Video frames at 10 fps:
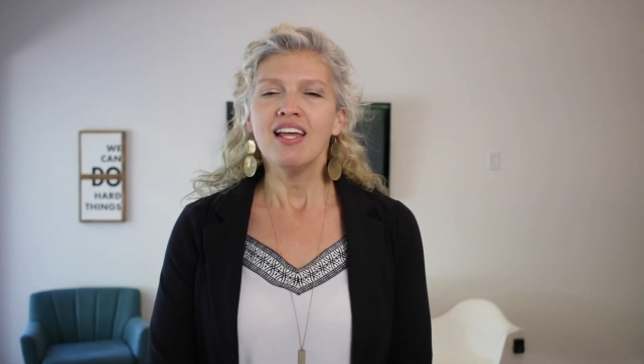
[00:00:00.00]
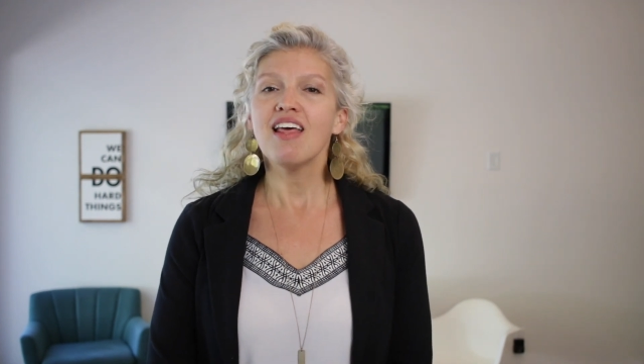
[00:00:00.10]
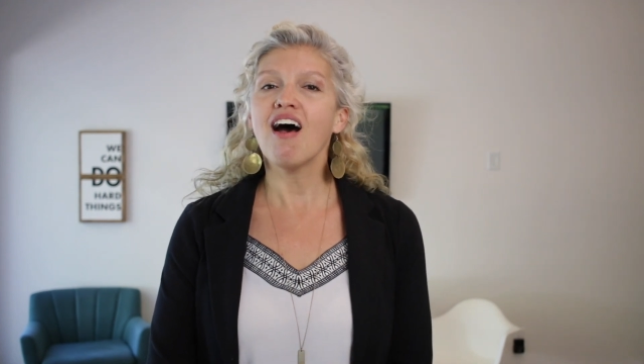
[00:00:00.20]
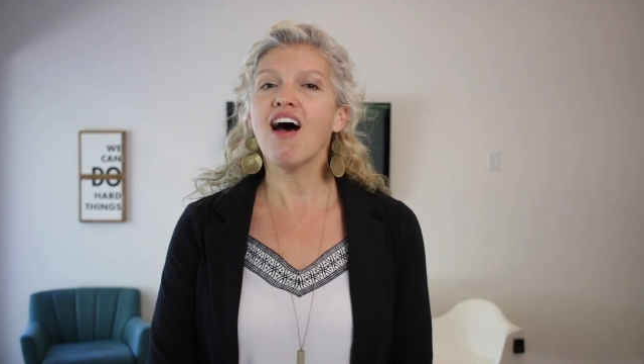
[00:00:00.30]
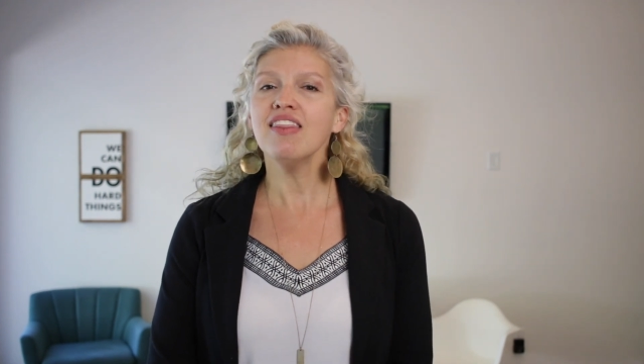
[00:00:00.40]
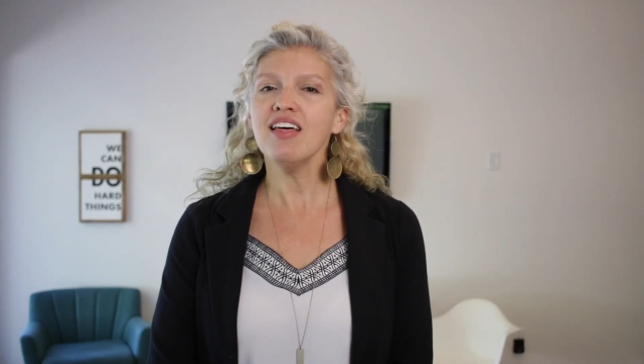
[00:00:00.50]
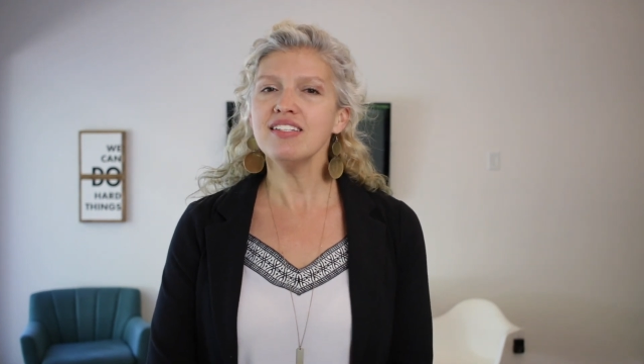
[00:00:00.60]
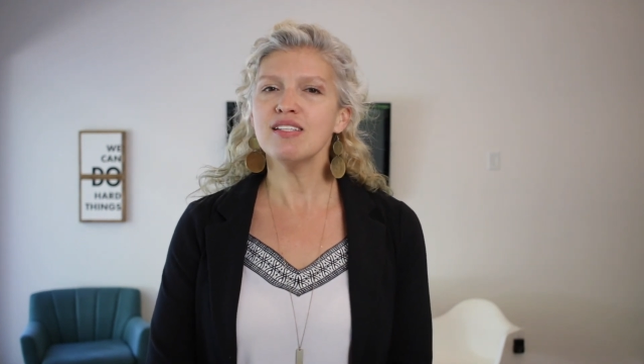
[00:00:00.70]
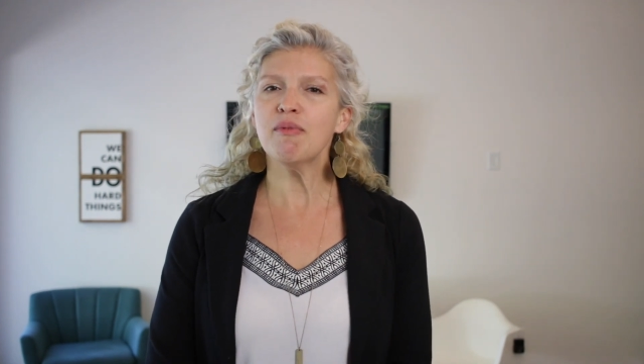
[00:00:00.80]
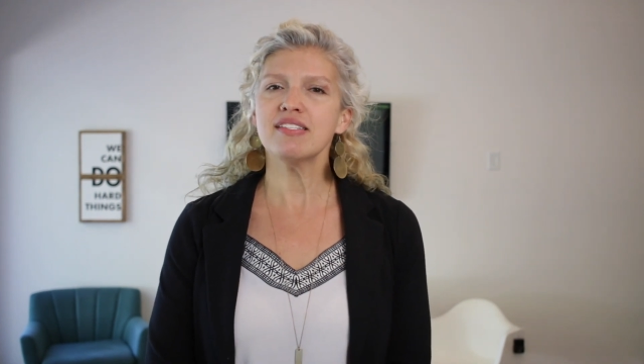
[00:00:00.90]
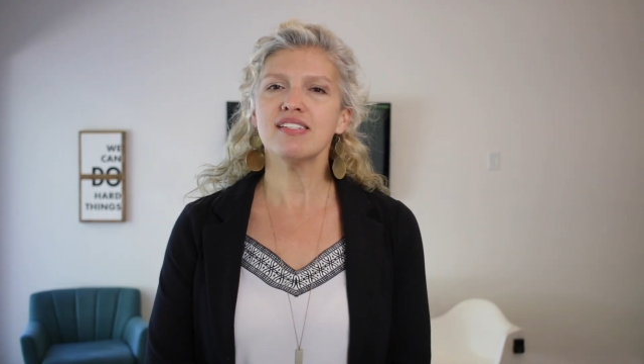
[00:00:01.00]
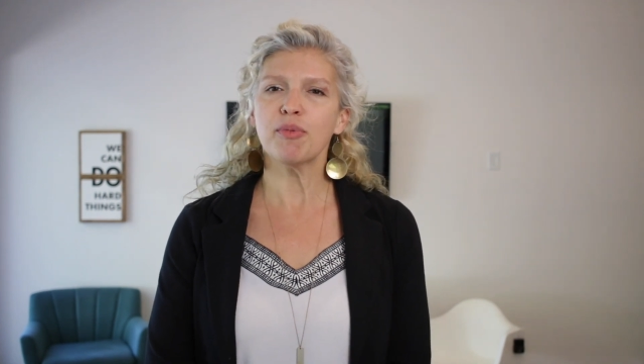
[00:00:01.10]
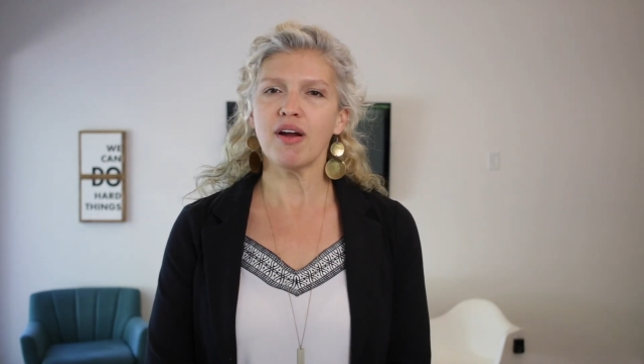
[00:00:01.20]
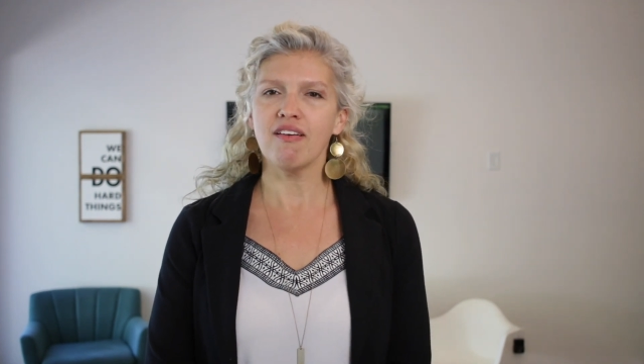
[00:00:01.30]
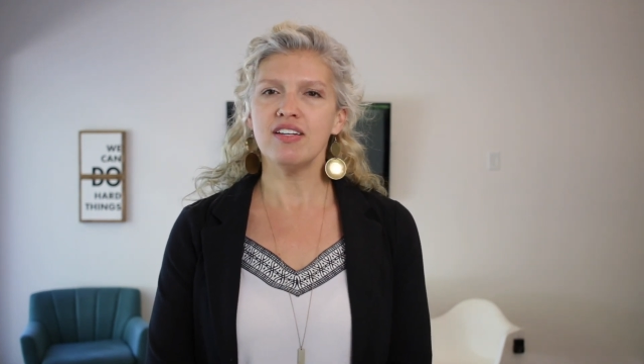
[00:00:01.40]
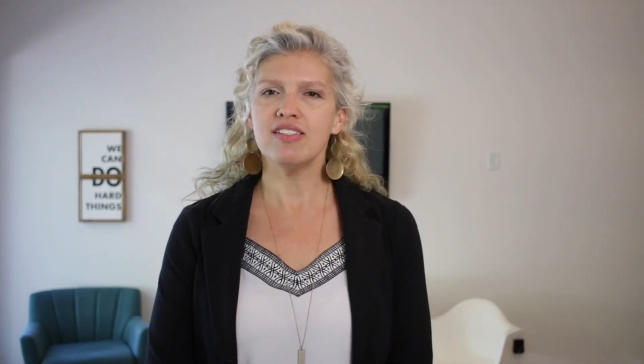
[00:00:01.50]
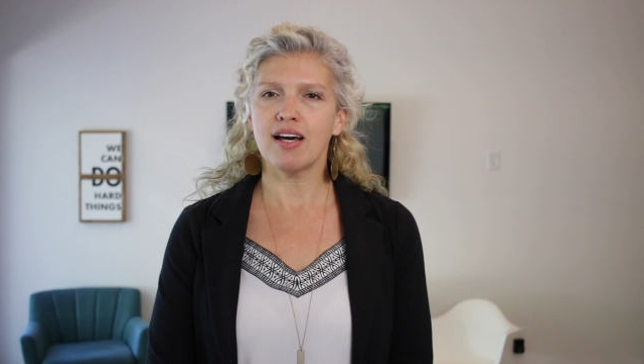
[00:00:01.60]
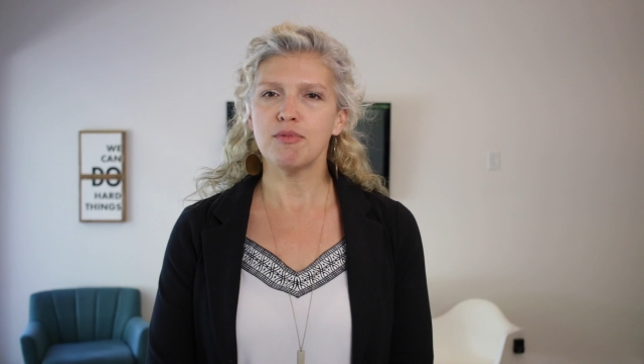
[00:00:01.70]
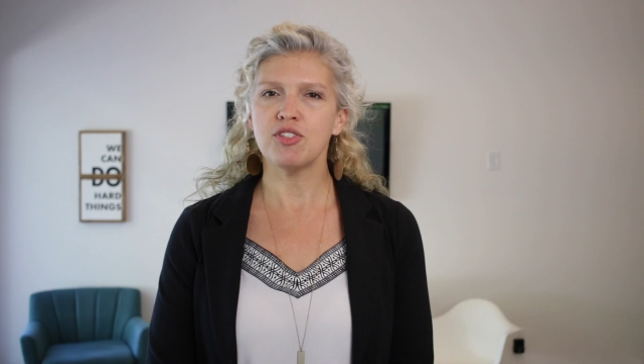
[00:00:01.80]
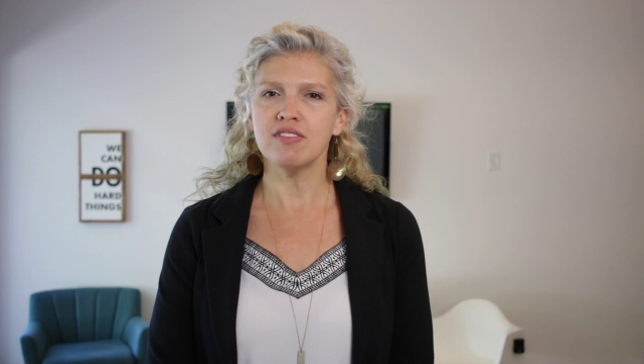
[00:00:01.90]
Now, unlike domestic private
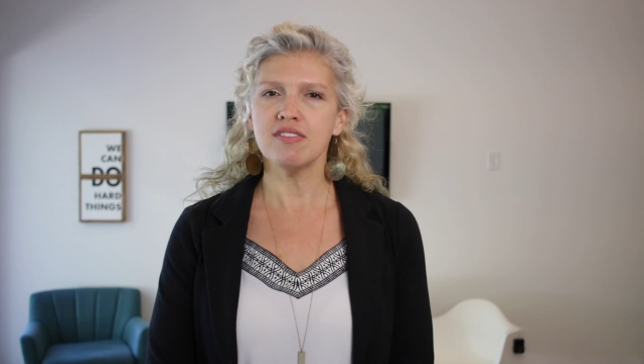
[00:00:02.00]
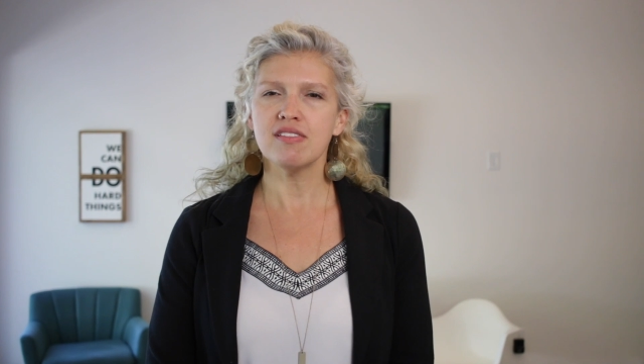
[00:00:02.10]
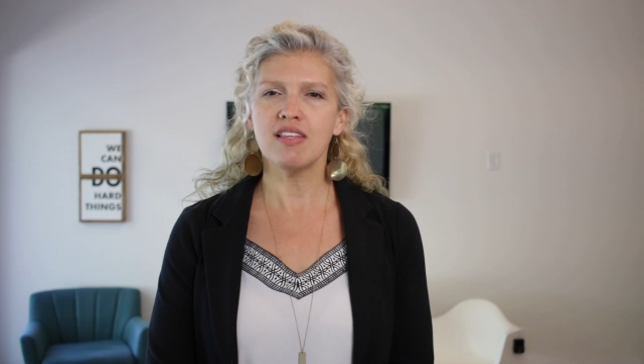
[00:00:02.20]
adoptions,